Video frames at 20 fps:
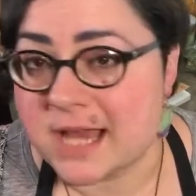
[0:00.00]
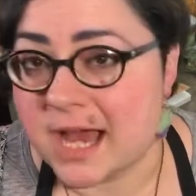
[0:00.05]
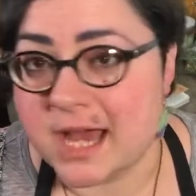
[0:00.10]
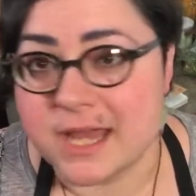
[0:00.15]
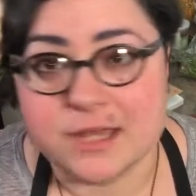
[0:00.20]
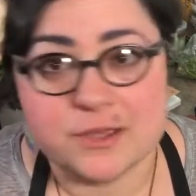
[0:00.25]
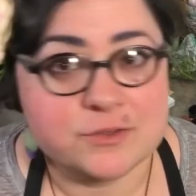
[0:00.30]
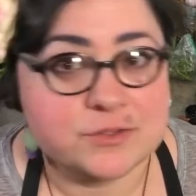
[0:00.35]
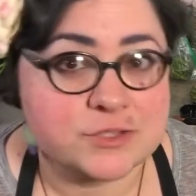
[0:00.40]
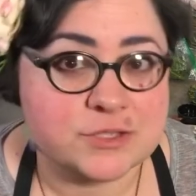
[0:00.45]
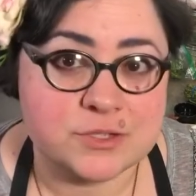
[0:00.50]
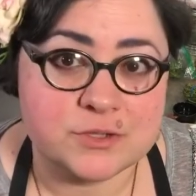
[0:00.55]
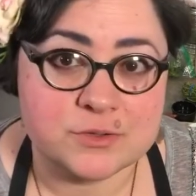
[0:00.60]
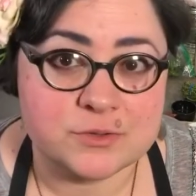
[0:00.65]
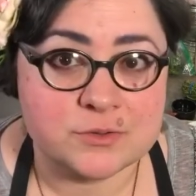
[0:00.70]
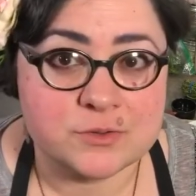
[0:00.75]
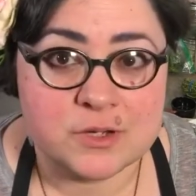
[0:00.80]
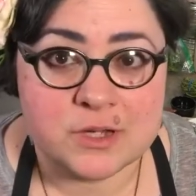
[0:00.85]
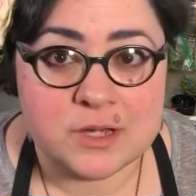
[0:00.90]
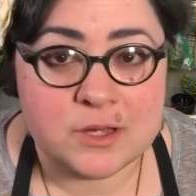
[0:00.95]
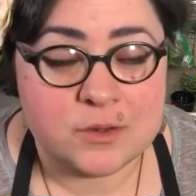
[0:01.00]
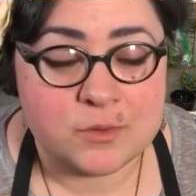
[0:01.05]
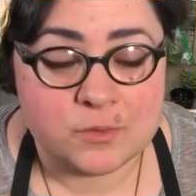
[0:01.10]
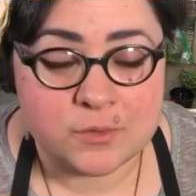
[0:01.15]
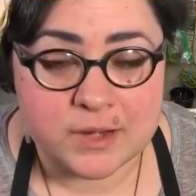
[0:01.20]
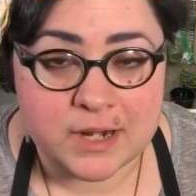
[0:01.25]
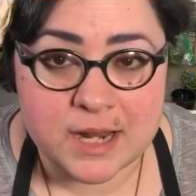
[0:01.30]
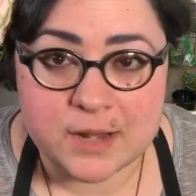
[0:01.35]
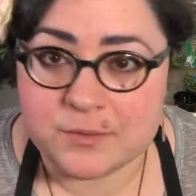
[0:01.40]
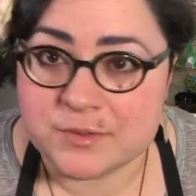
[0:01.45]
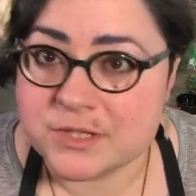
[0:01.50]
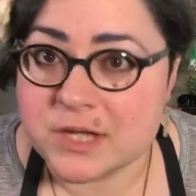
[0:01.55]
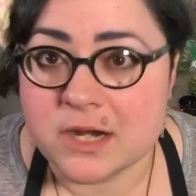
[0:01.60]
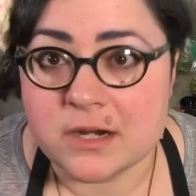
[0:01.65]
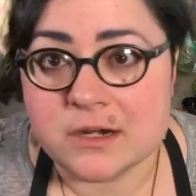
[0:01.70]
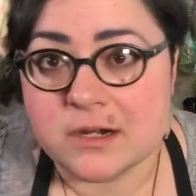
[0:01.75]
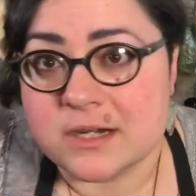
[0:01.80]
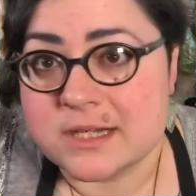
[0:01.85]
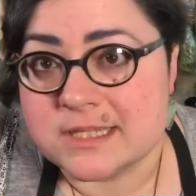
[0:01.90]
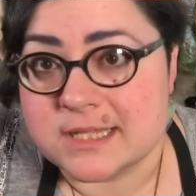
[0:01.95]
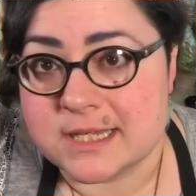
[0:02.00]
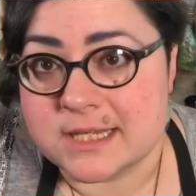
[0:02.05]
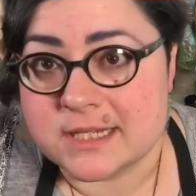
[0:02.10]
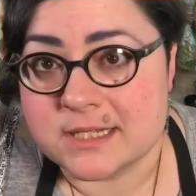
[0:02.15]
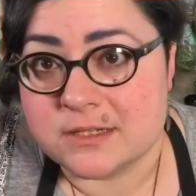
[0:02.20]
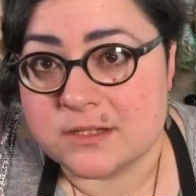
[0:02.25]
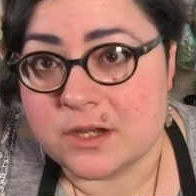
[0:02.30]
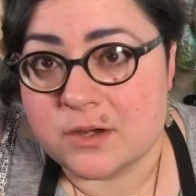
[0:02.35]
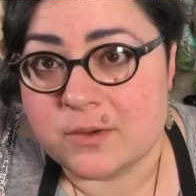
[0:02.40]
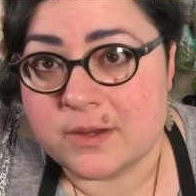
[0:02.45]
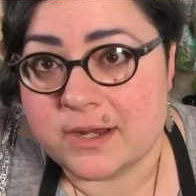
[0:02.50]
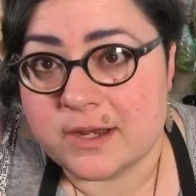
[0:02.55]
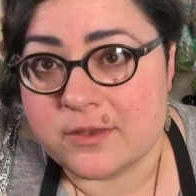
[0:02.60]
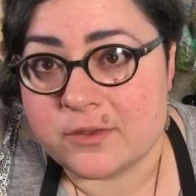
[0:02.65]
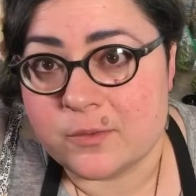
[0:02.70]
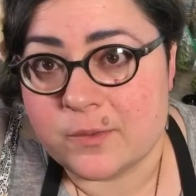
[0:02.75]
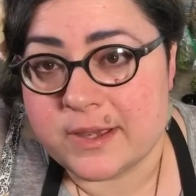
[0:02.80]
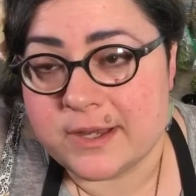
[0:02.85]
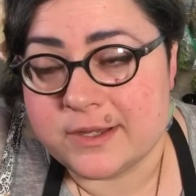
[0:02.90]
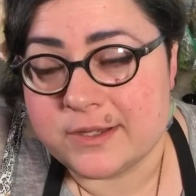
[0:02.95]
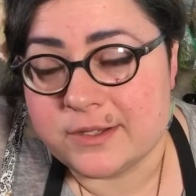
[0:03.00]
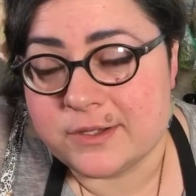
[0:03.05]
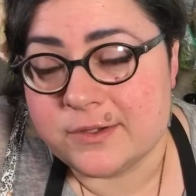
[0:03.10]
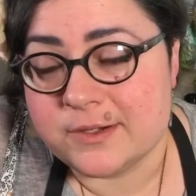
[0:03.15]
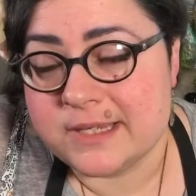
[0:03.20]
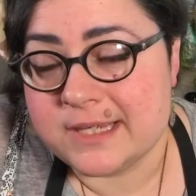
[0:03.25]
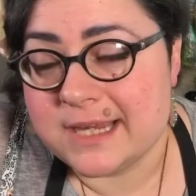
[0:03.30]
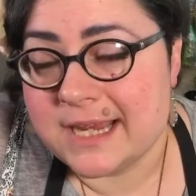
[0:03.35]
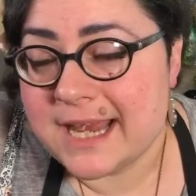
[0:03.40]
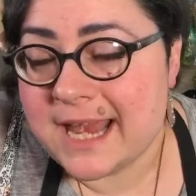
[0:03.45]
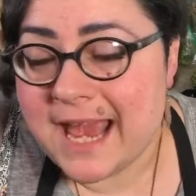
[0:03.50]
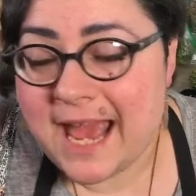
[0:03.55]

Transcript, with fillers: I used to when I was younger because I didn't know any other way to do it.